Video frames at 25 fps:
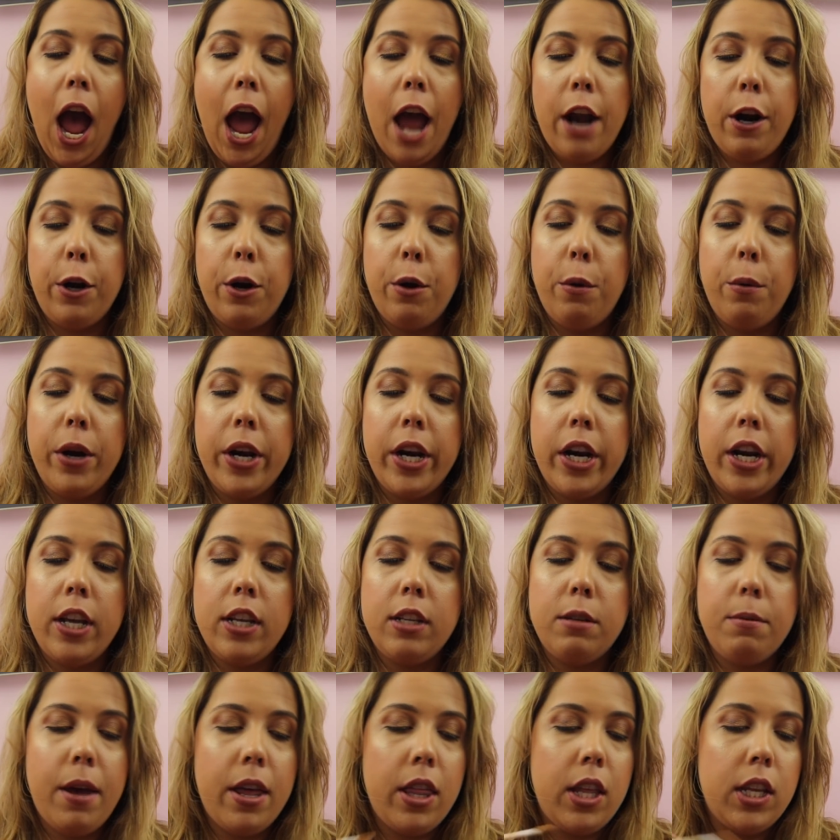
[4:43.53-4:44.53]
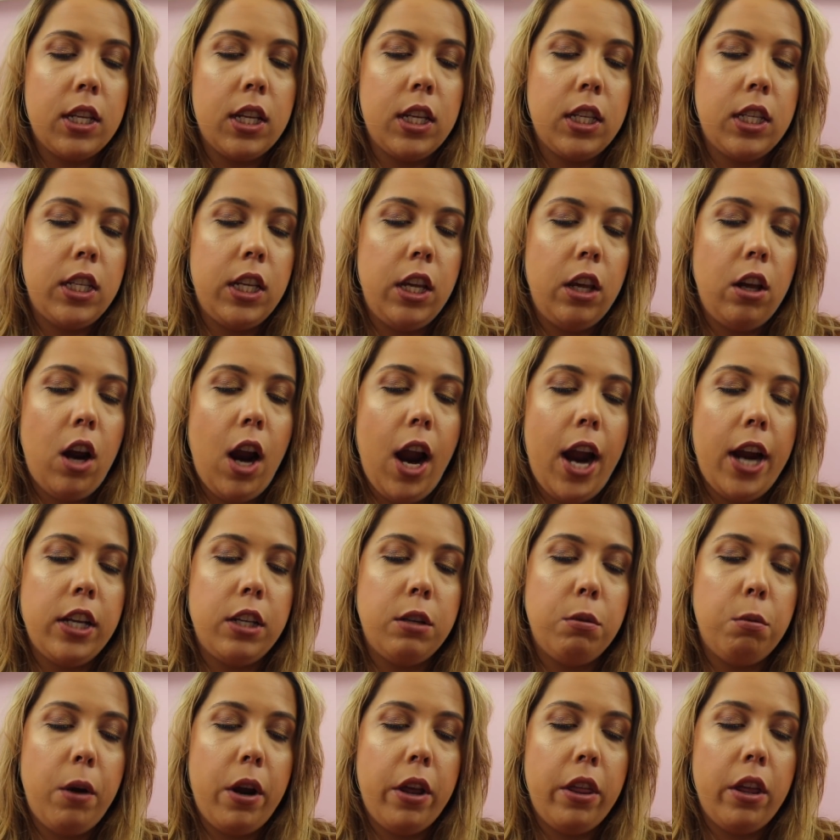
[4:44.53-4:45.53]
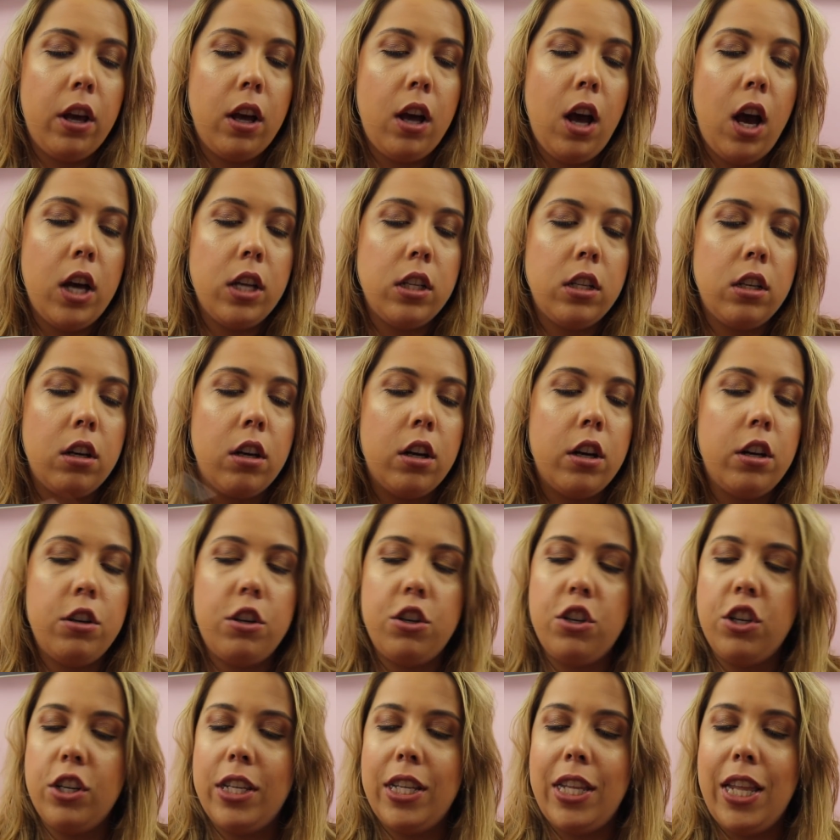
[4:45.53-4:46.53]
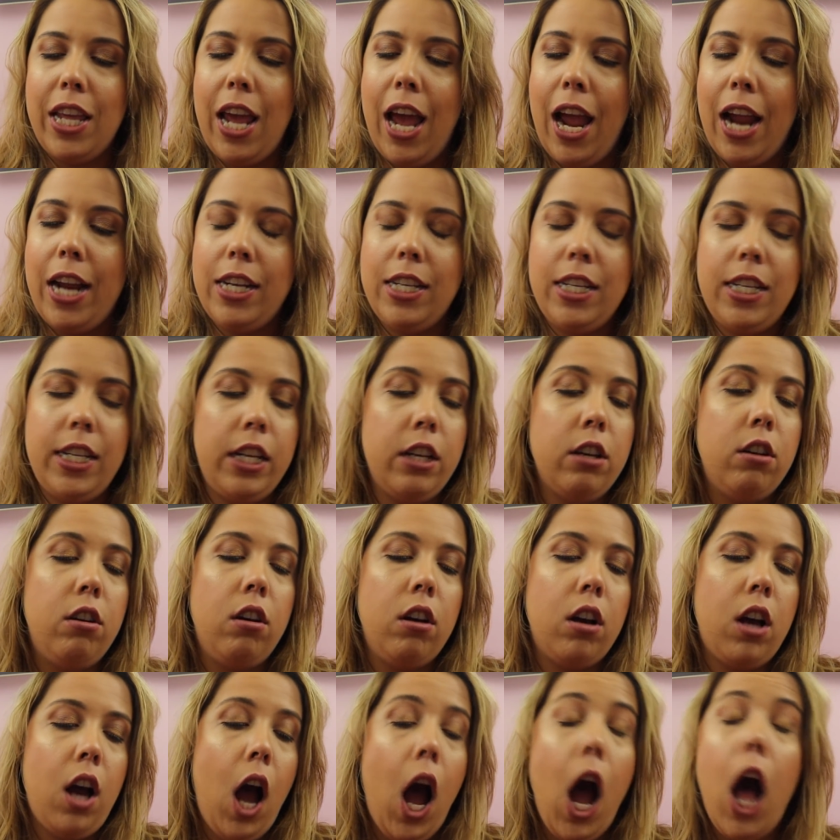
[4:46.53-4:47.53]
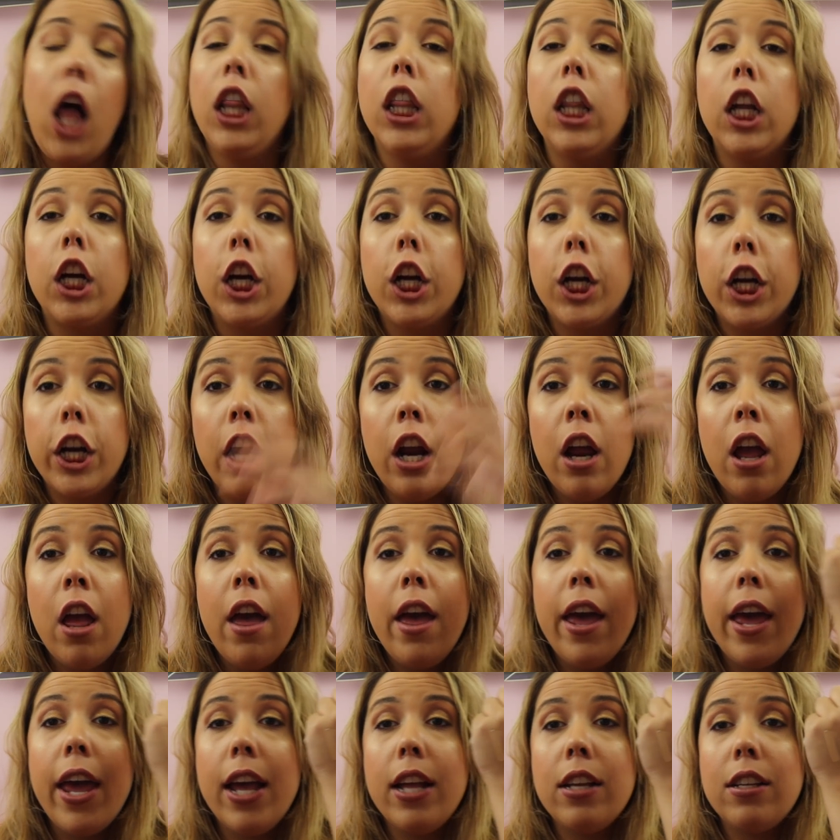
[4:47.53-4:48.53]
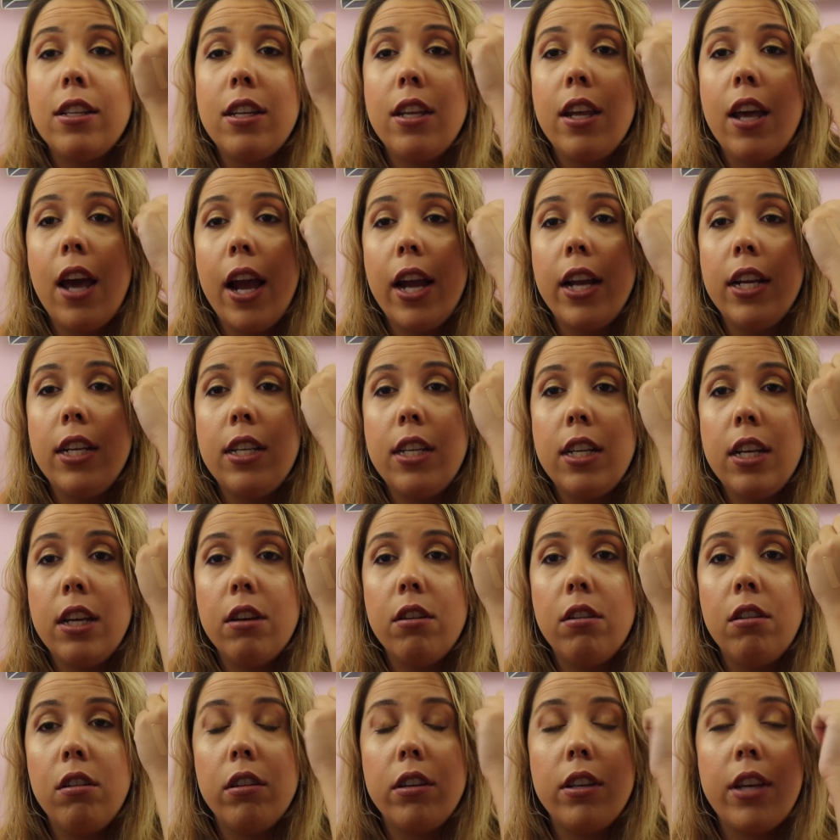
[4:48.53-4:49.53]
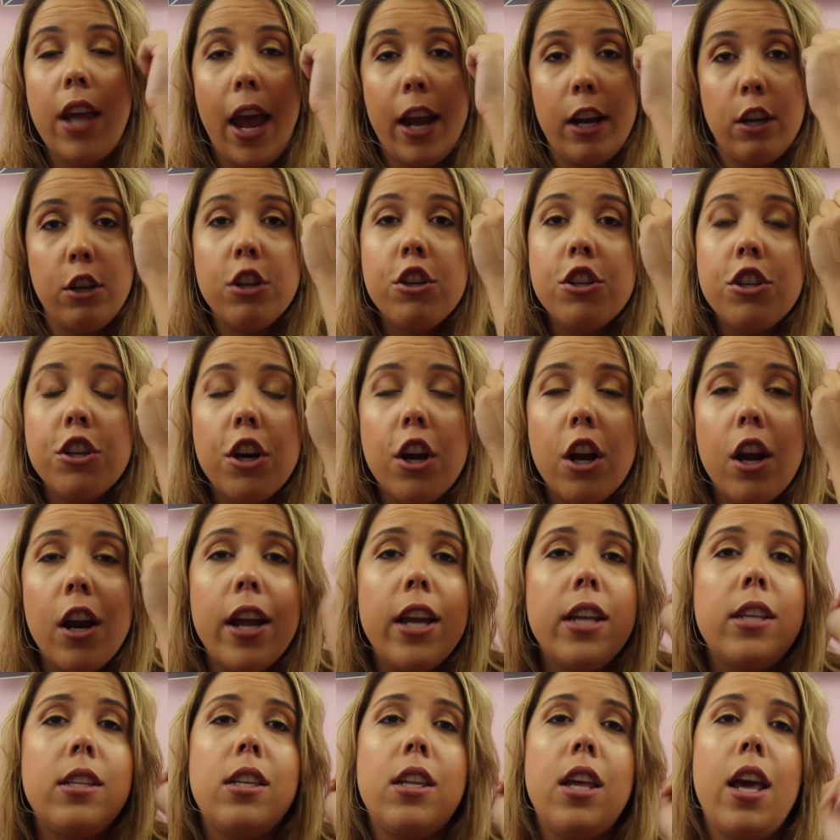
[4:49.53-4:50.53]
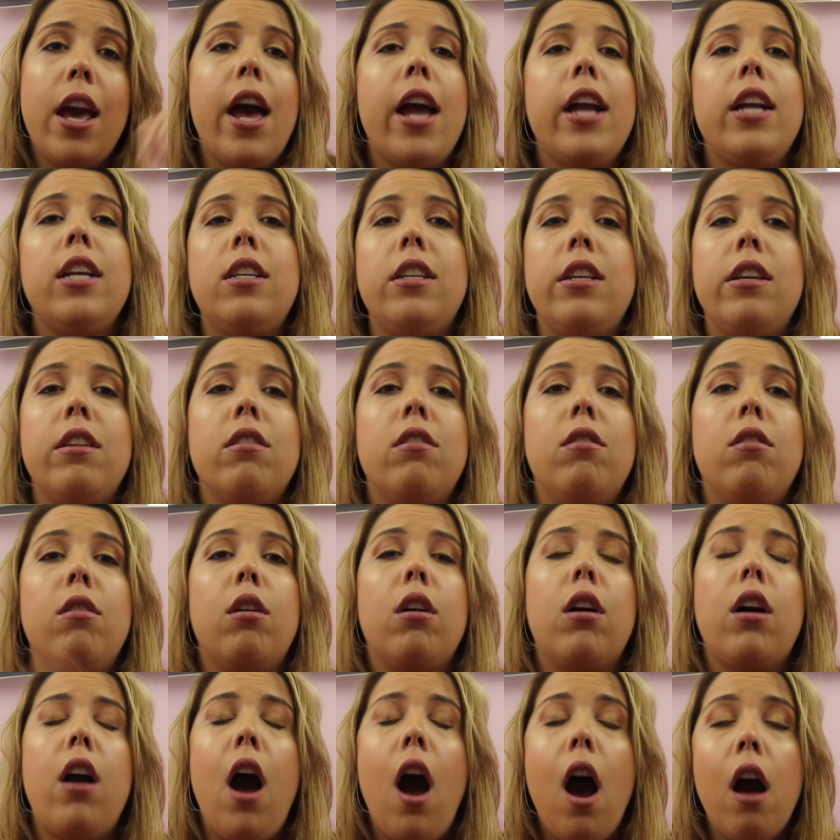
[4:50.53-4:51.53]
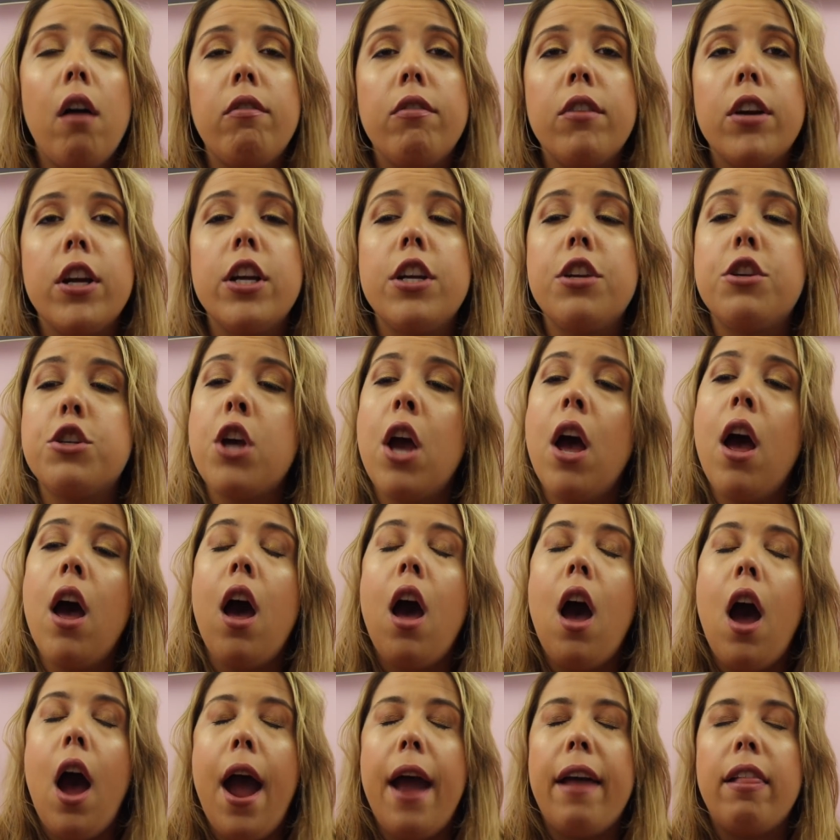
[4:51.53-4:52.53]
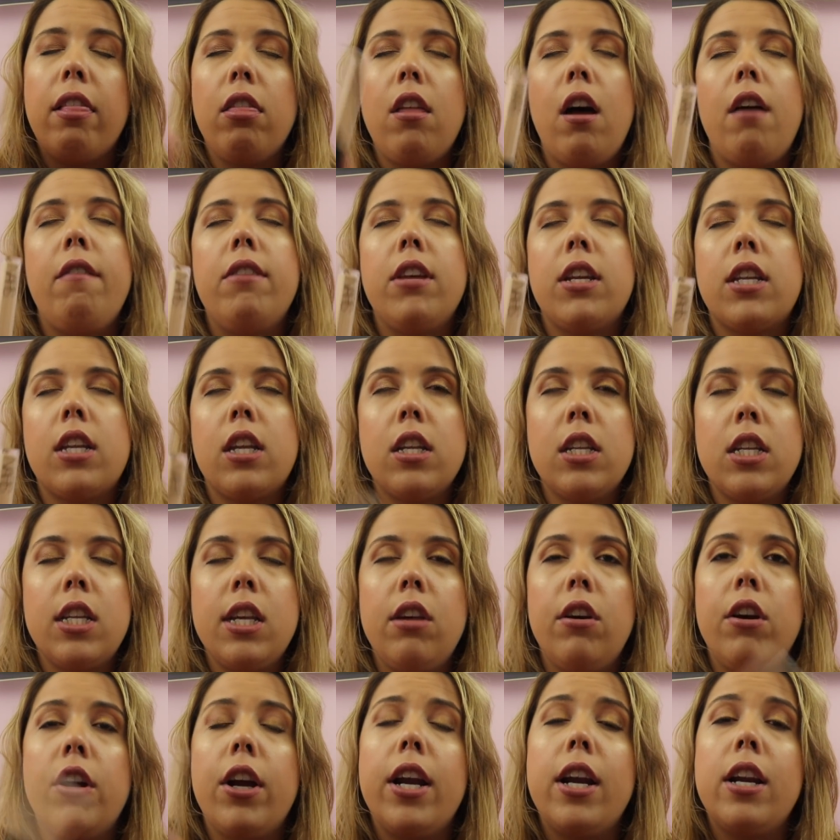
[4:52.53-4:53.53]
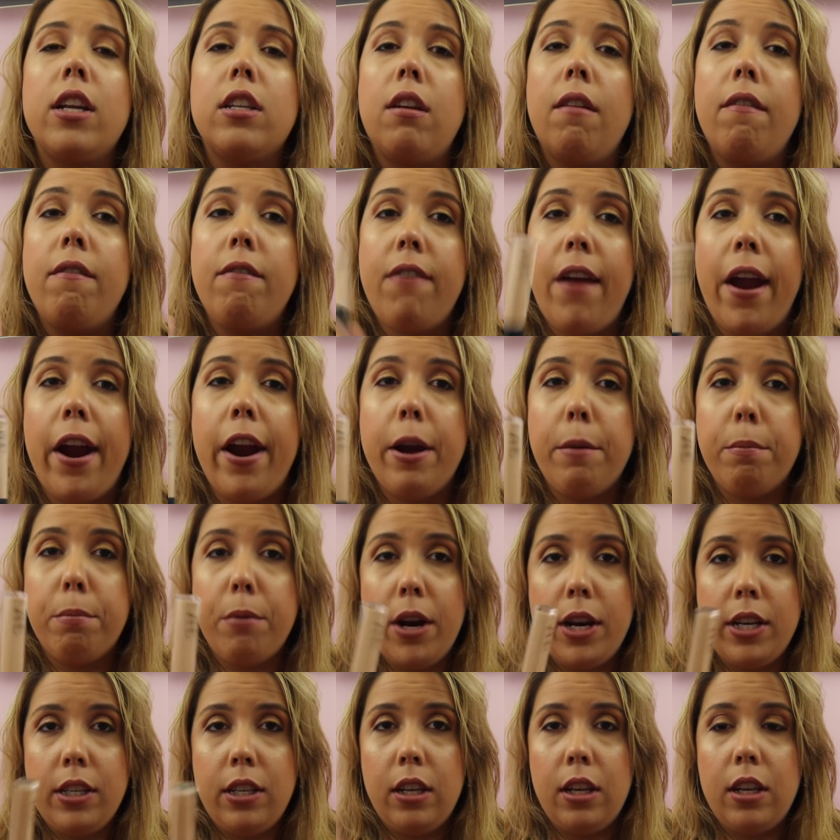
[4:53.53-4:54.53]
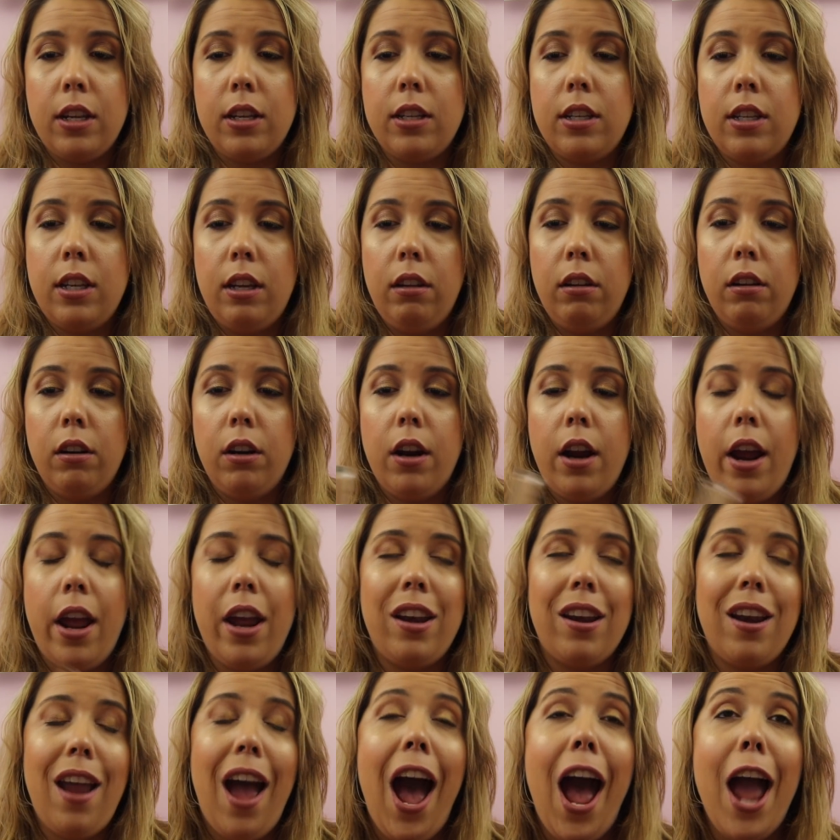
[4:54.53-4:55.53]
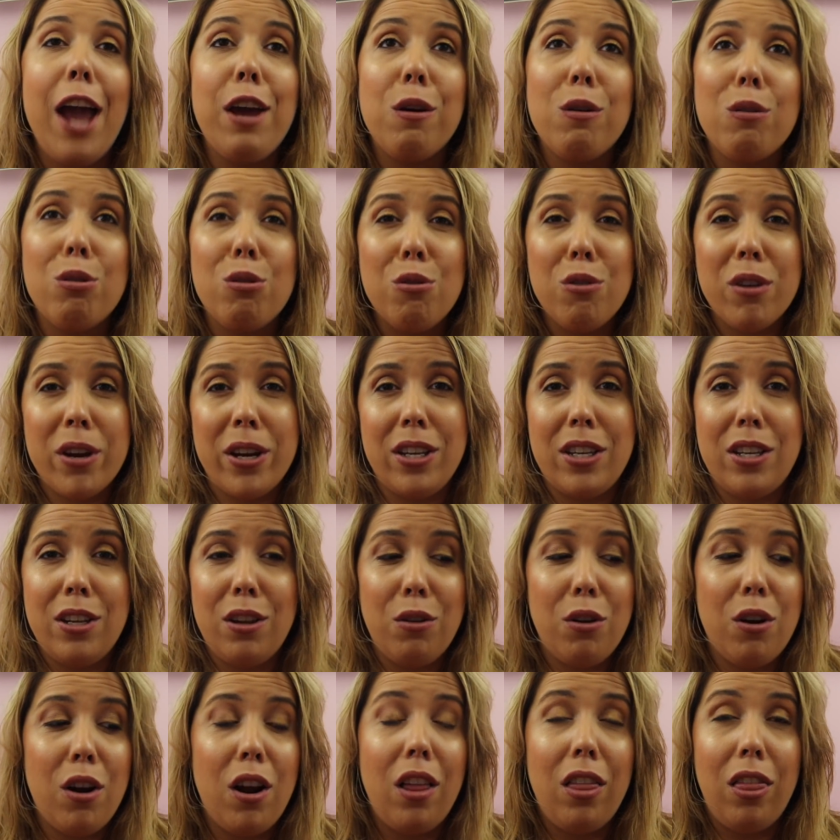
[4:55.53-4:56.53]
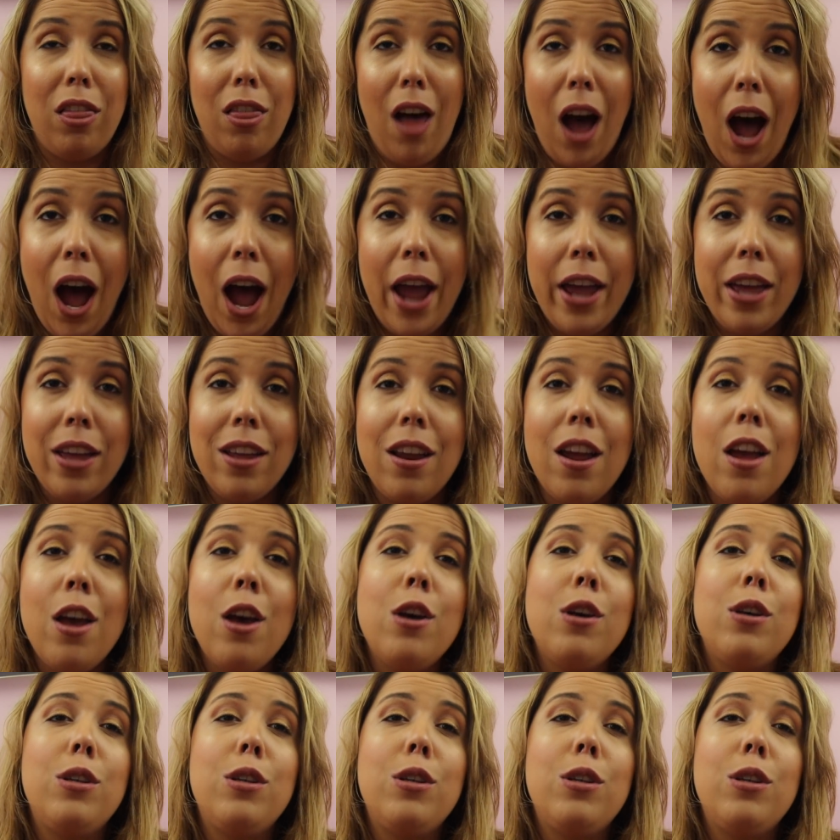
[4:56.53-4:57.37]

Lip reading: I don't know what it is about this concealer. I swear that custard is just the ideal color. It's the ideal texture. It's the ideal coverage. I love this concealer. It is a very pricey concealer, and I go through concealer a lot.